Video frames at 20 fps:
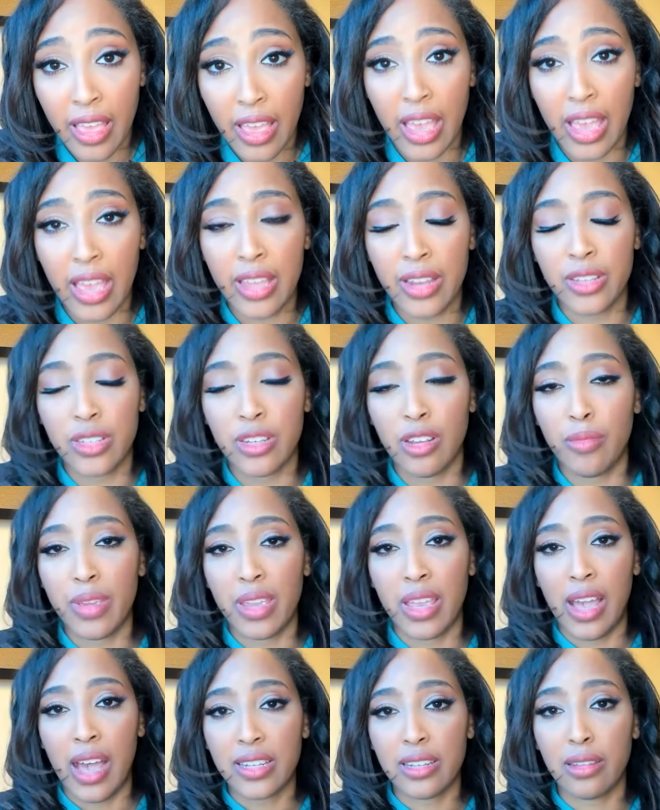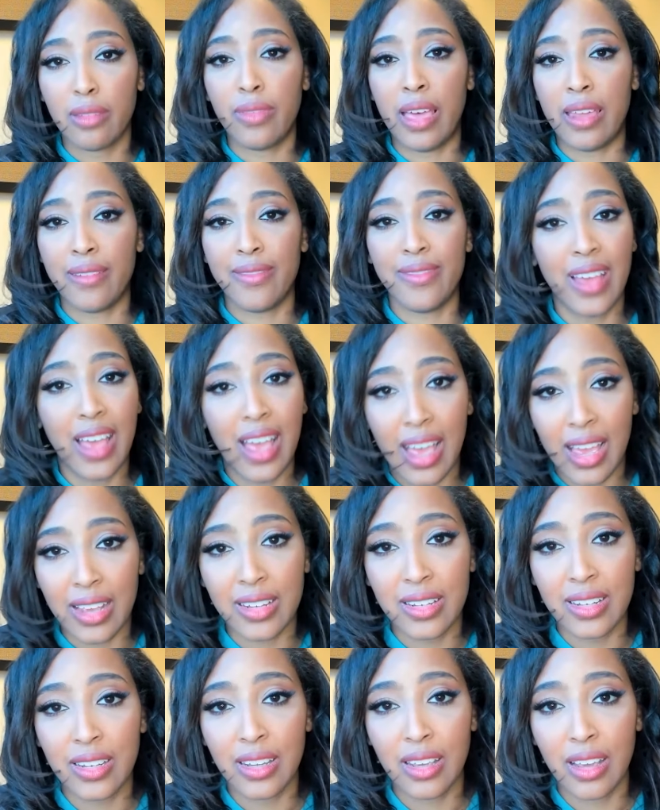And so because of that
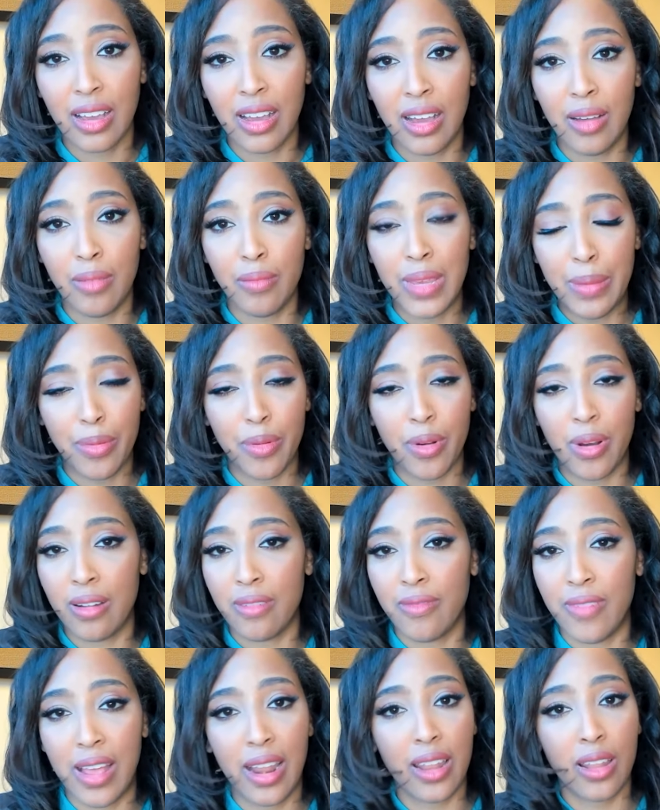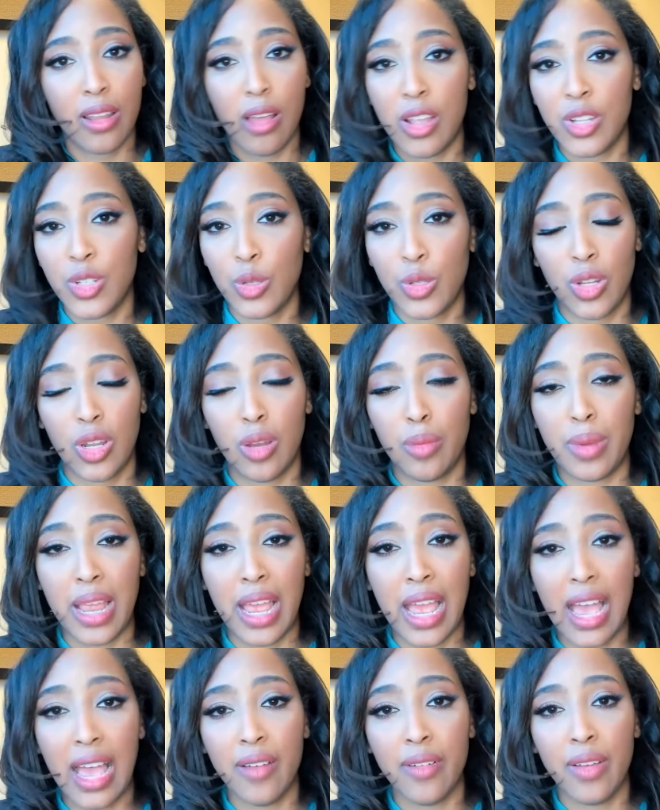fact, people aren't filing lawsuits on their
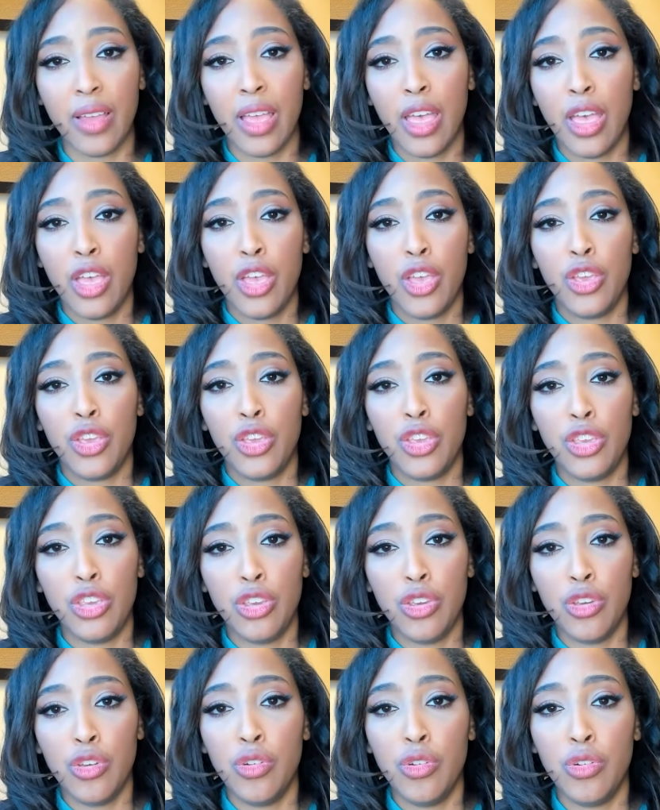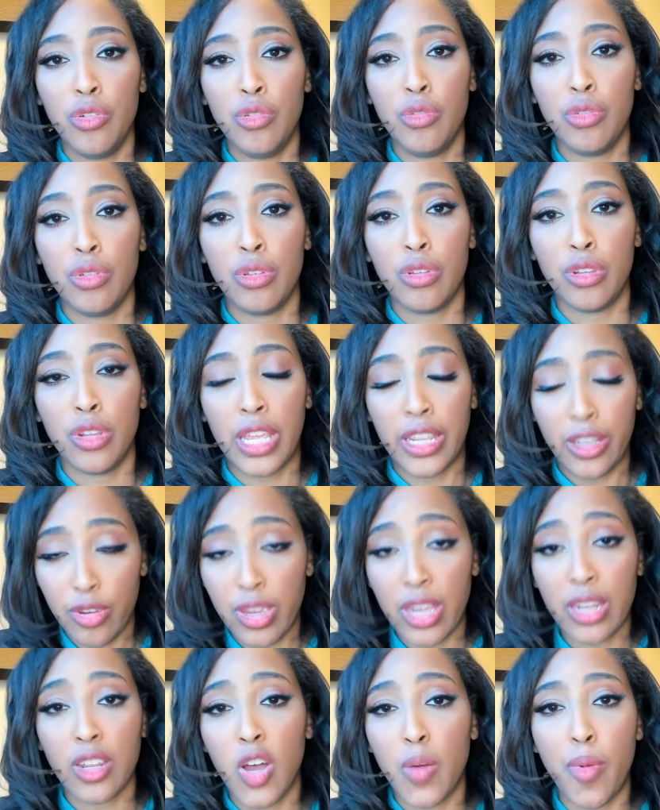behalf. You
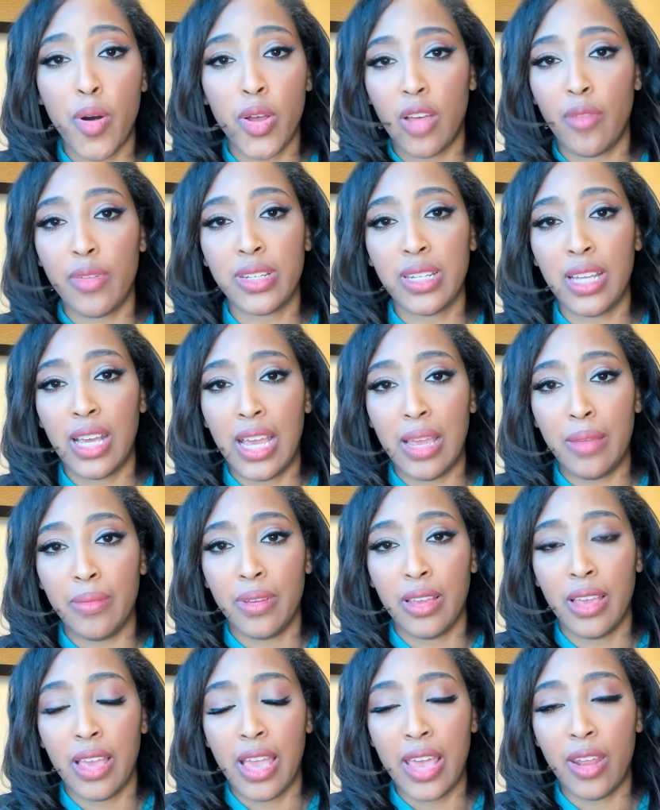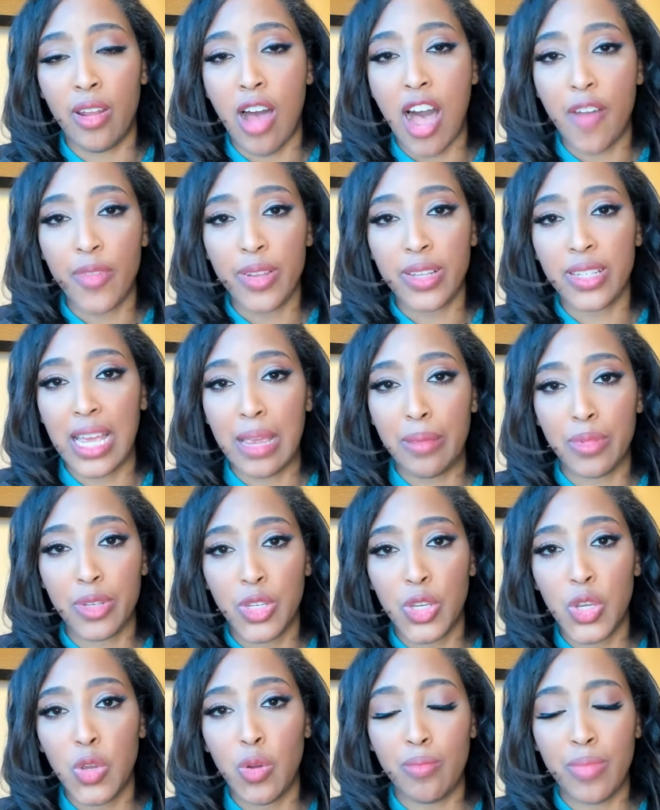get lowballed all the time. And oftentimes
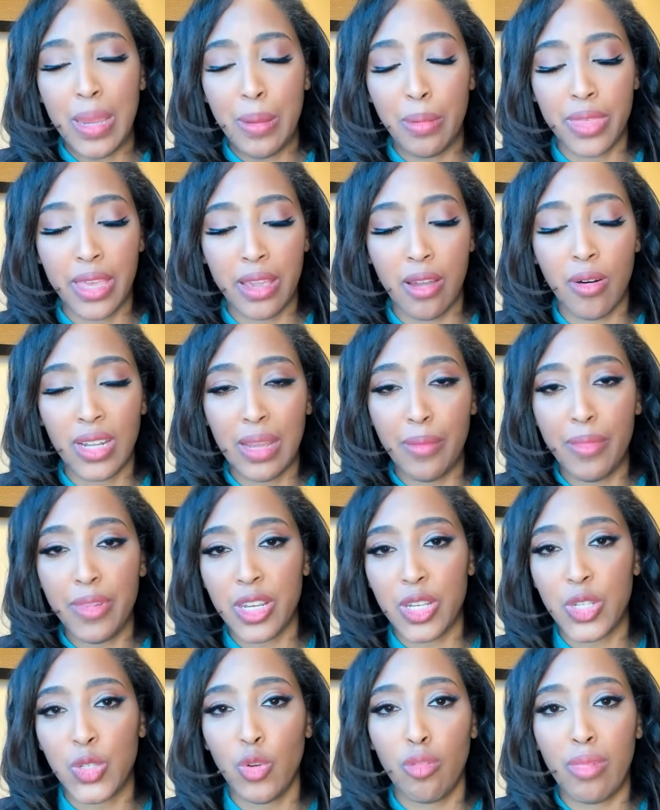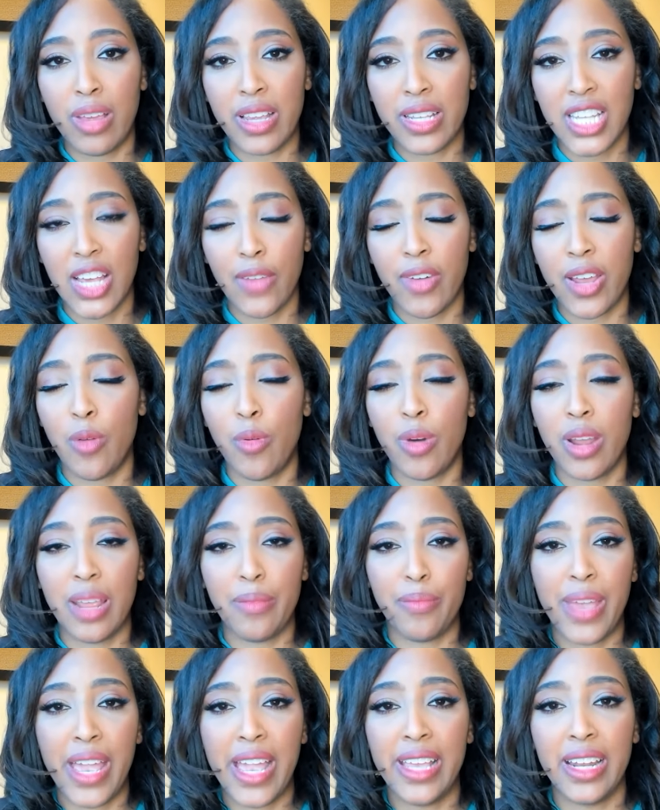too, when people think, oh, let me just do it myself, I don't want
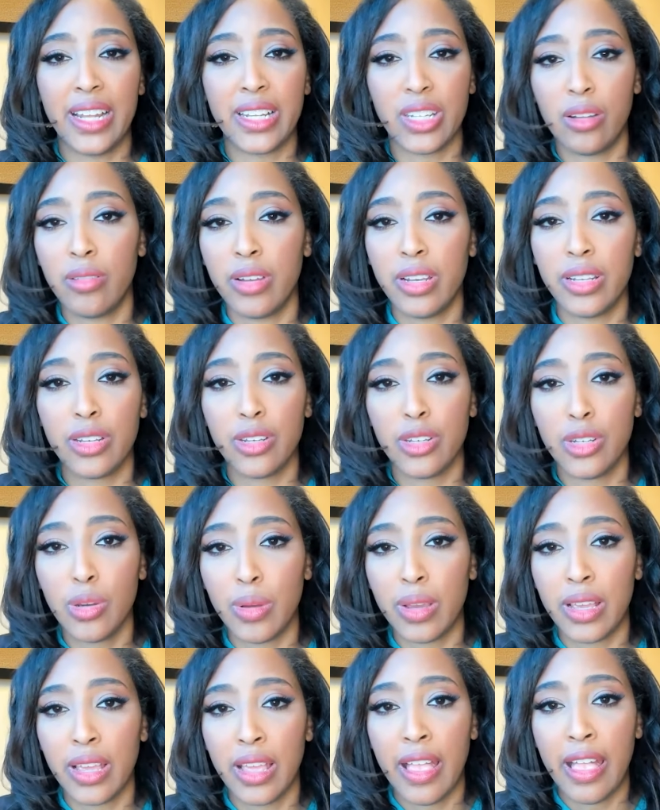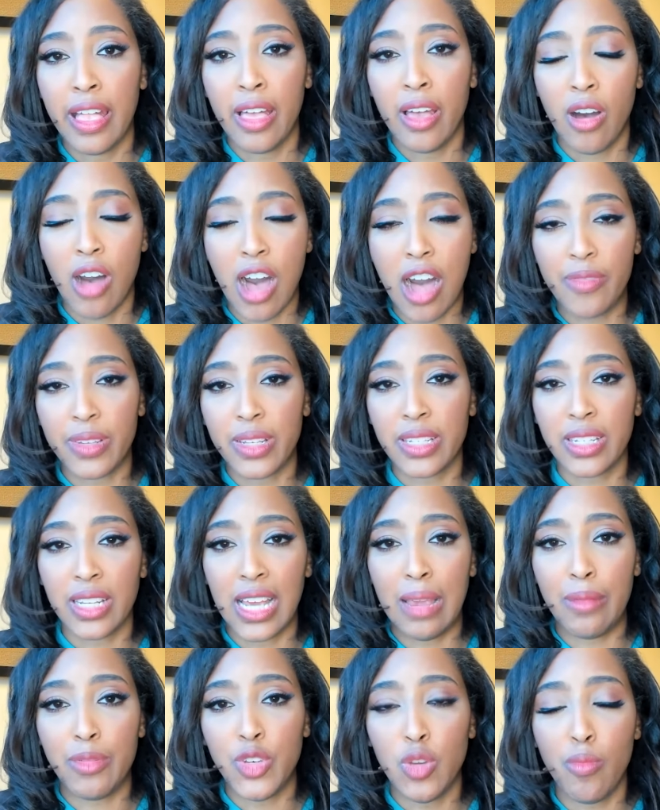to pay an attorney to do it,
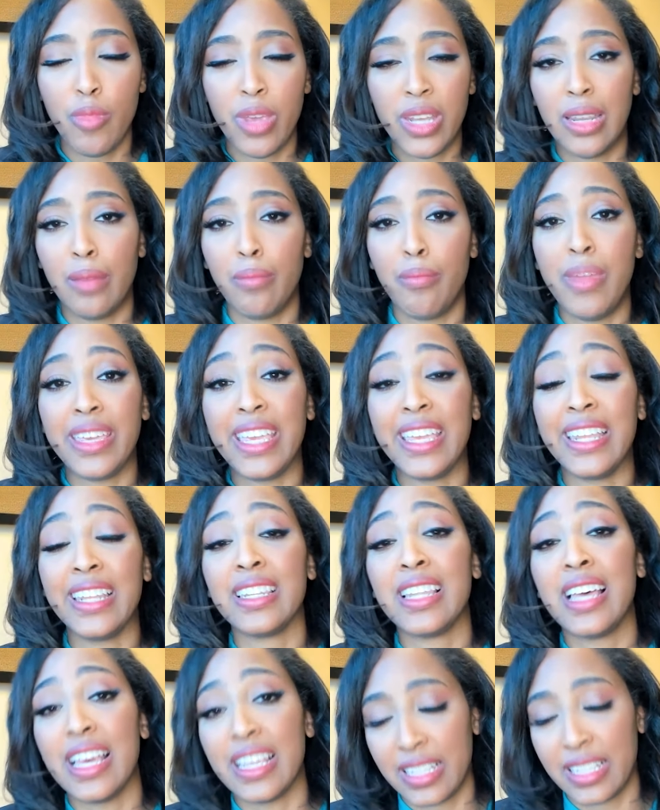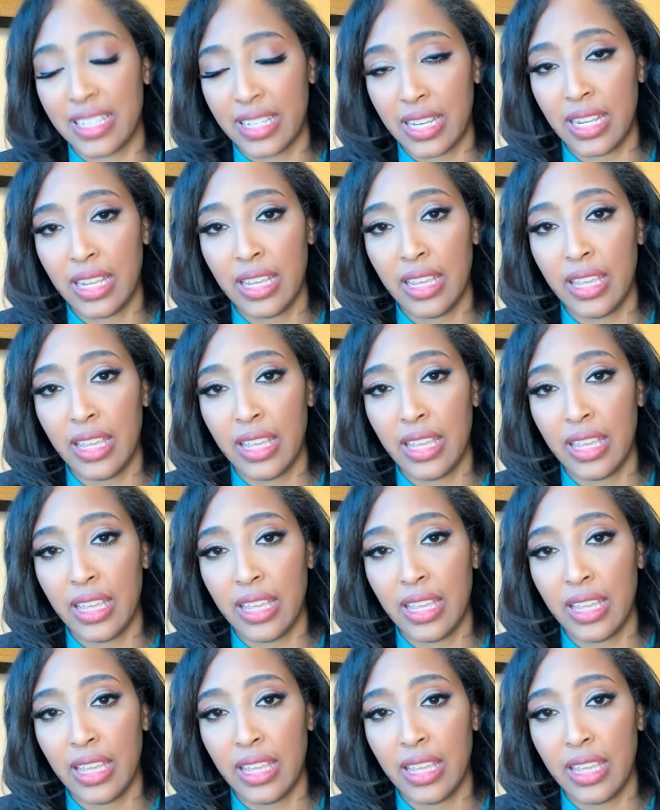oftentimes you end up making less